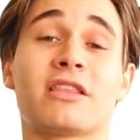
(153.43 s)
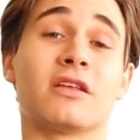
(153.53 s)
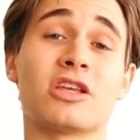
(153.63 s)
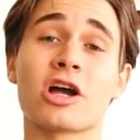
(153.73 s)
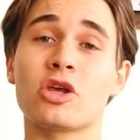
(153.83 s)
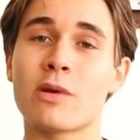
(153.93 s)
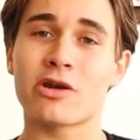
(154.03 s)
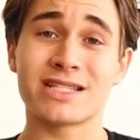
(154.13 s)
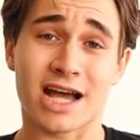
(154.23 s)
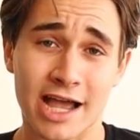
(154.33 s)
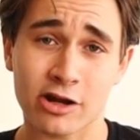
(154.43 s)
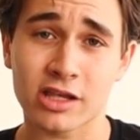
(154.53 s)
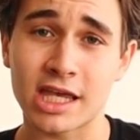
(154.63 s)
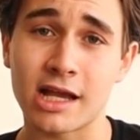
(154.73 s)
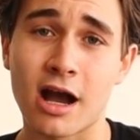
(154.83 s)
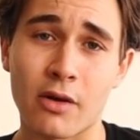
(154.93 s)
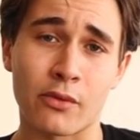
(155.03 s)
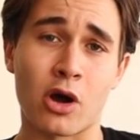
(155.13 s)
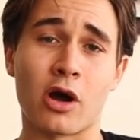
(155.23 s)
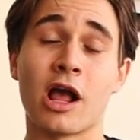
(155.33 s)
that the documentary Tiger King
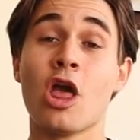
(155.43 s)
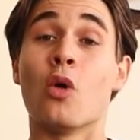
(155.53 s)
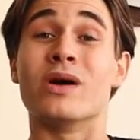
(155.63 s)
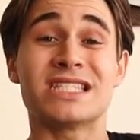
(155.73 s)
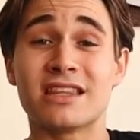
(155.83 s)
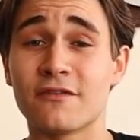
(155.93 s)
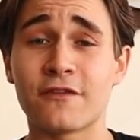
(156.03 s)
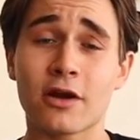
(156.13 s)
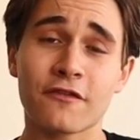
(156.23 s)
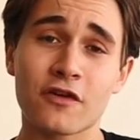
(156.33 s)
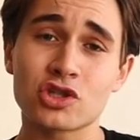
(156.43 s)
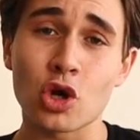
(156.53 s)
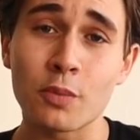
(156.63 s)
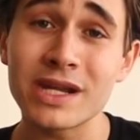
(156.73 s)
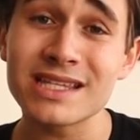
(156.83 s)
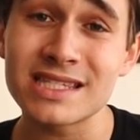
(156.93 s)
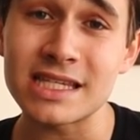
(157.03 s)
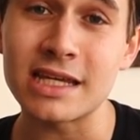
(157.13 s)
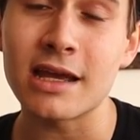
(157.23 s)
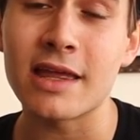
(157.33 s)
got wrong was in the very first opening
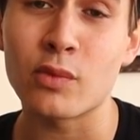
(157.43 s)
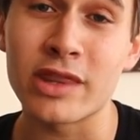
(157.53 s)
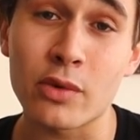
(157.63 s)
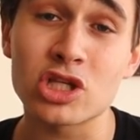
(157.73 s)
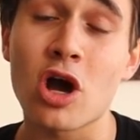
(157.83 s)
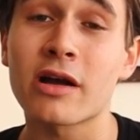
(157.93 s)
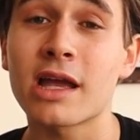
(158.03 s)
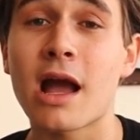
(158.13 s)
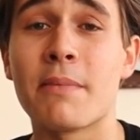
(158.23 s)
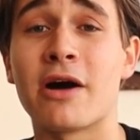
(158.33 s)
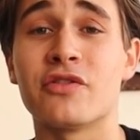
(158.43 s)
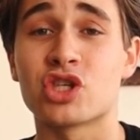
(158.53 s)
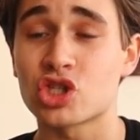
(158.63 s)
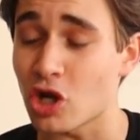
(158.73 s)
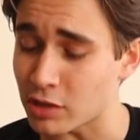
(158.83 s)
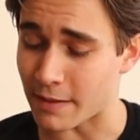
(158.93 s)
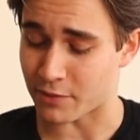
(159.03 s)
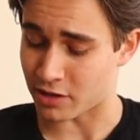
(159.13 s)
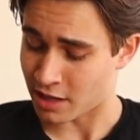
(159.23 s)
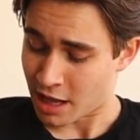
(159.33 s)
scene when they were talking about the snow
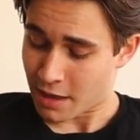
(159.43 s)
leopard.